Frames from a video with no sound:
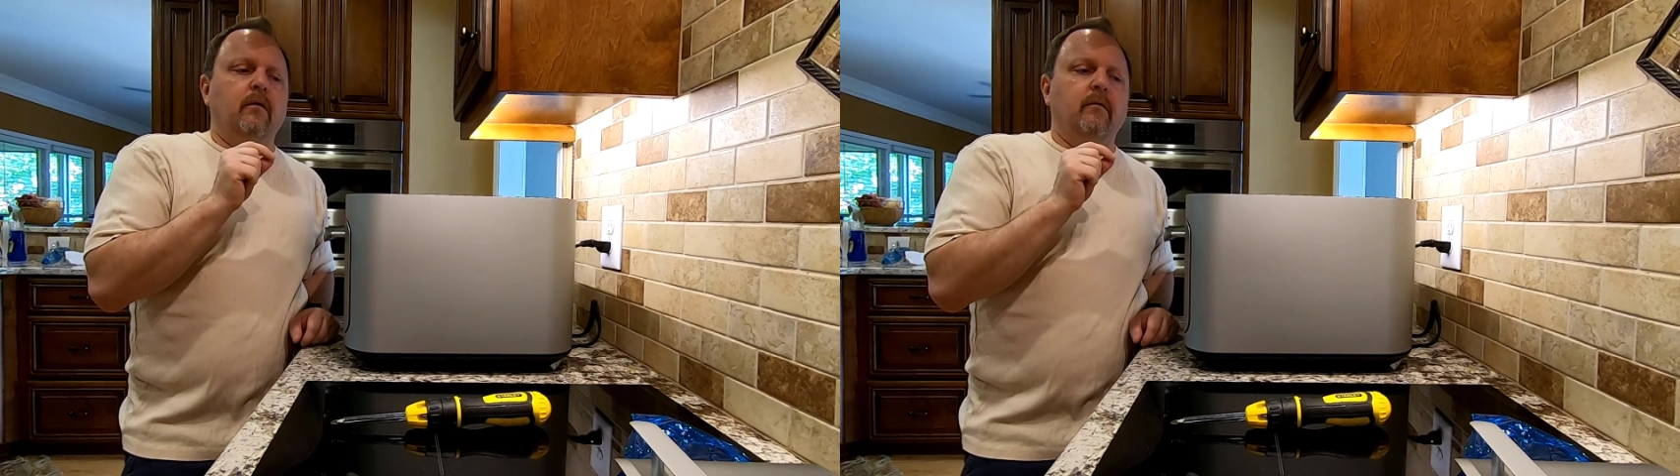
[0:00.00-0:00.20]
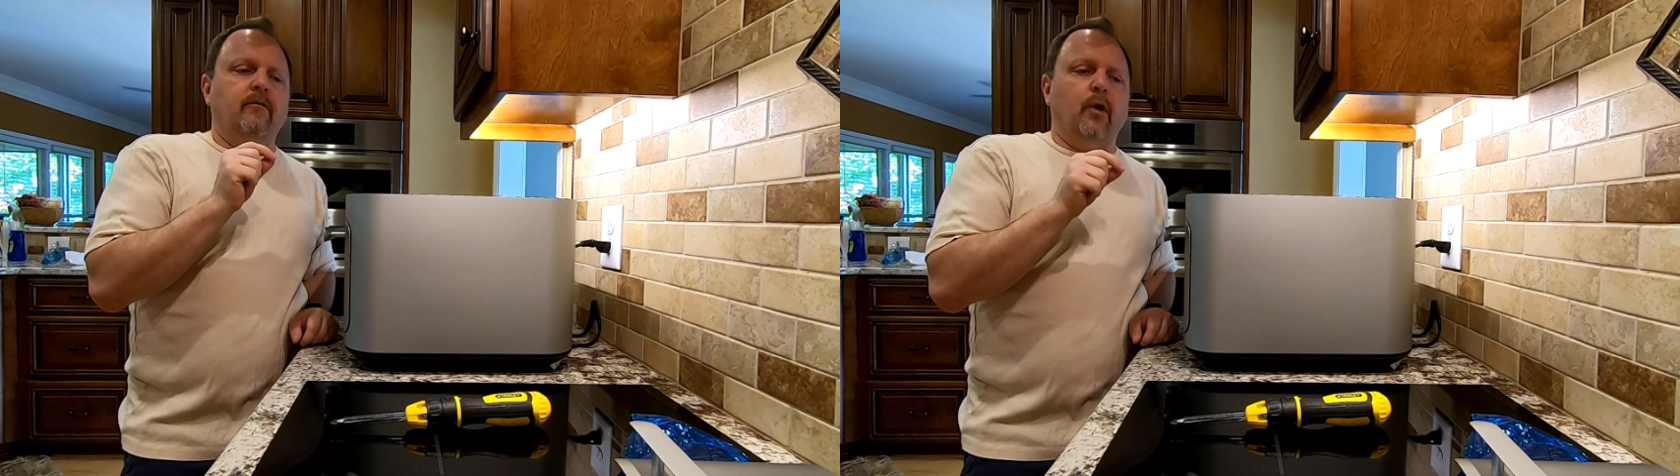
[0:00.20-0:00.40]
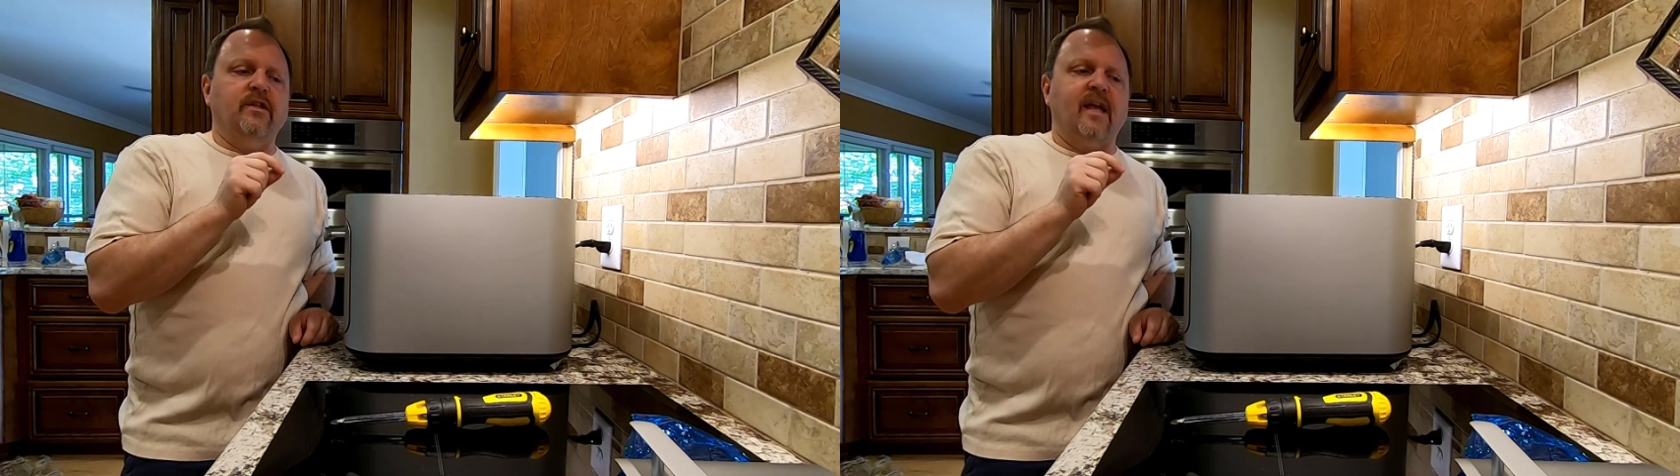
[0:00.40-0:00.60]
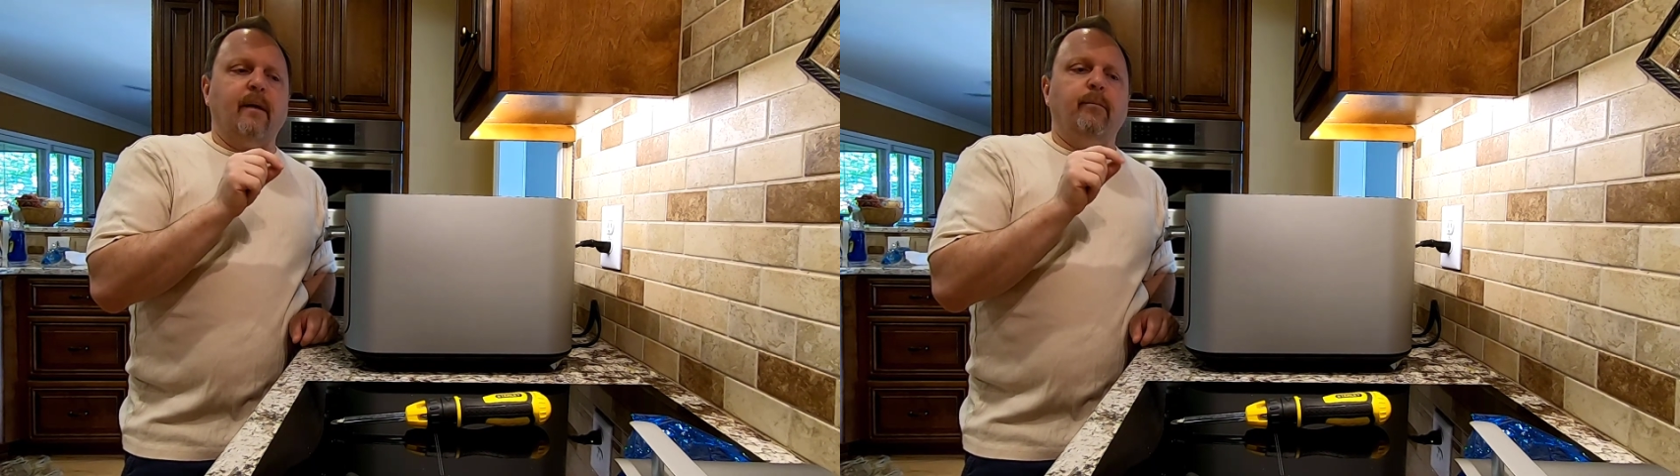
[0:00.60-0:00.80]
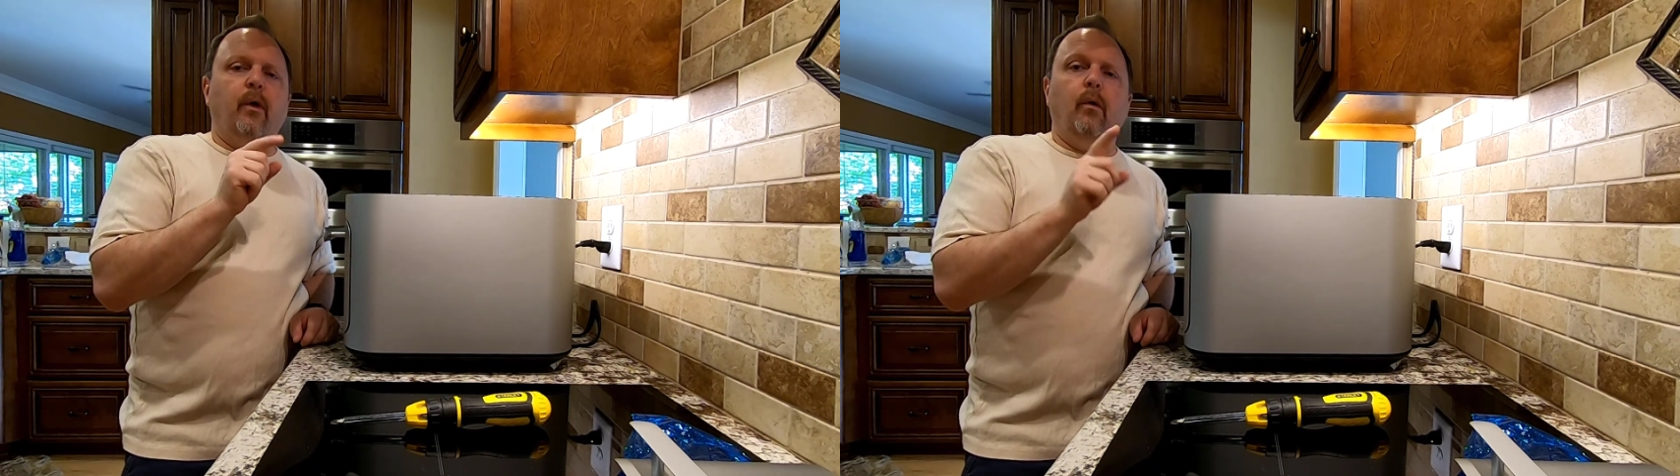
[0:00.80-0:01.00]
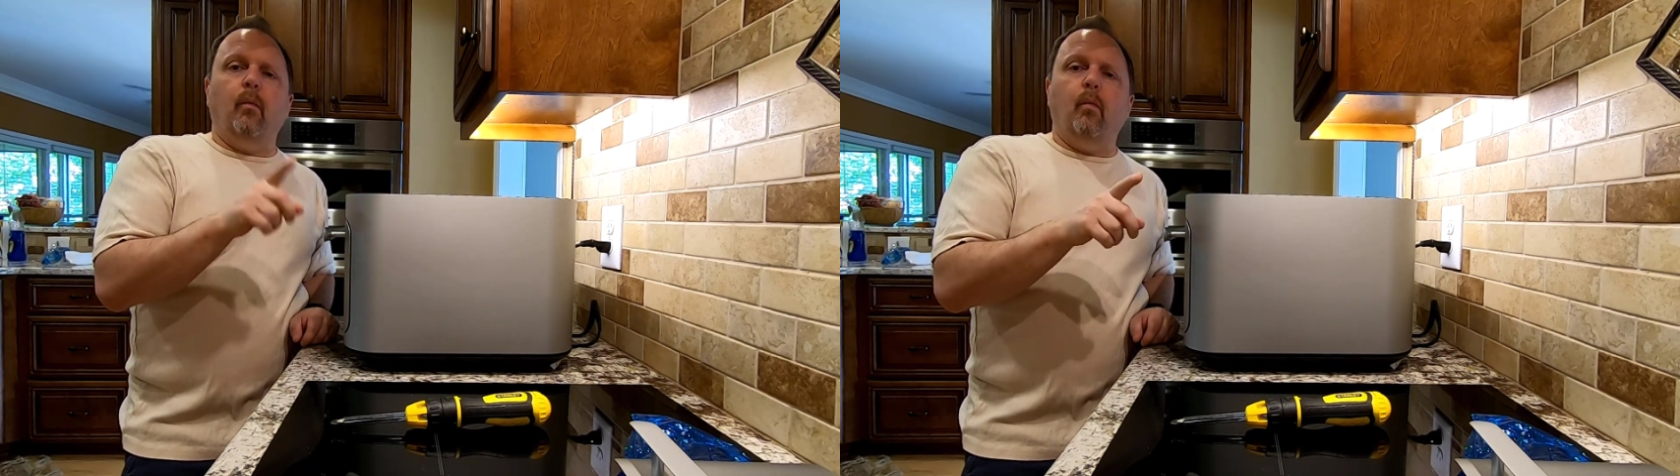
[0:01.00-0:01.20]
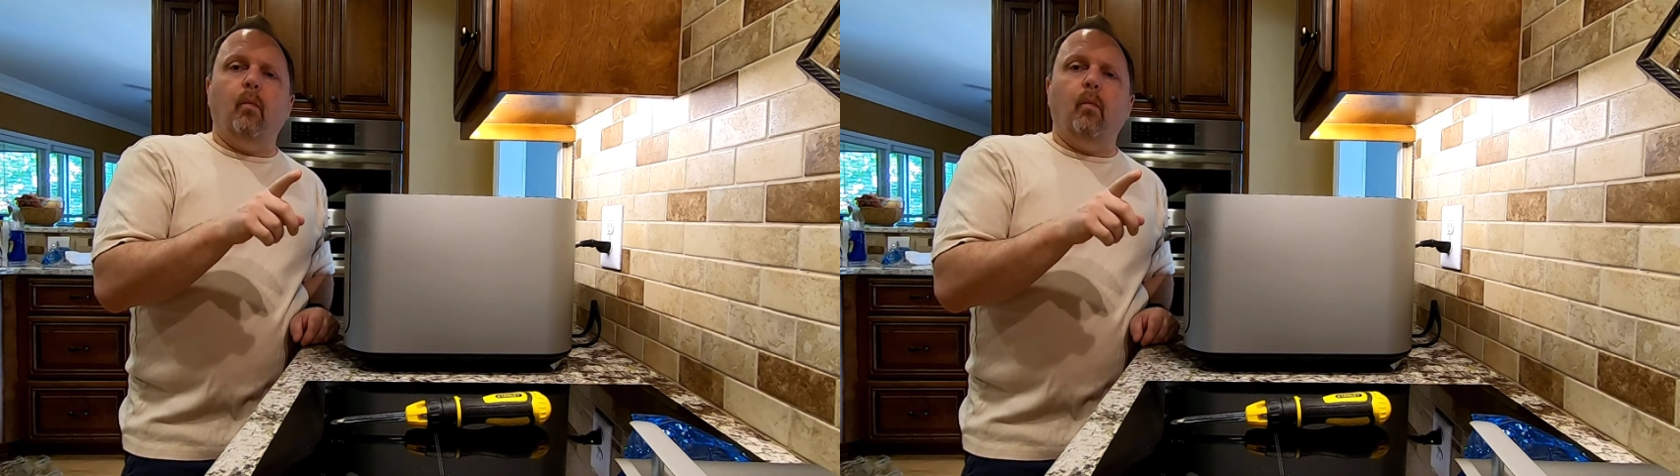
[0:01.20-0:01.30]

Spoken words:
for example,